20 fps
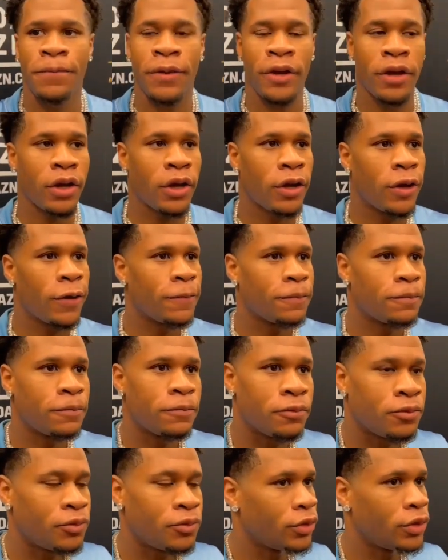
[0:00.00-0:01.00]
Um,
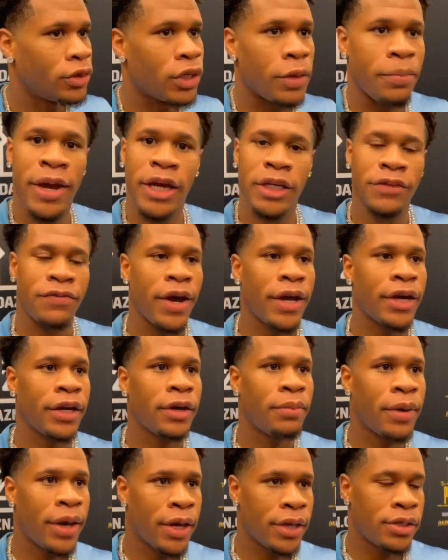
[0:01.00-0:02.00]
the best fighting the
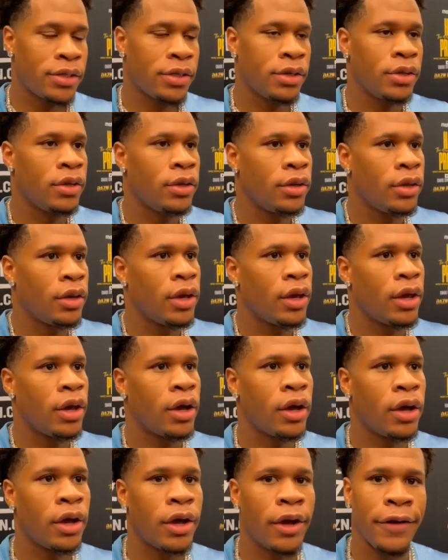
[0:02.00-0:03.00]
best.
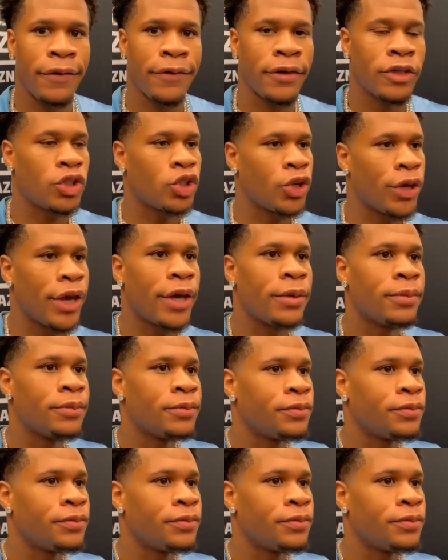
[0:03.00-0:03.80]
Uh, so yeah.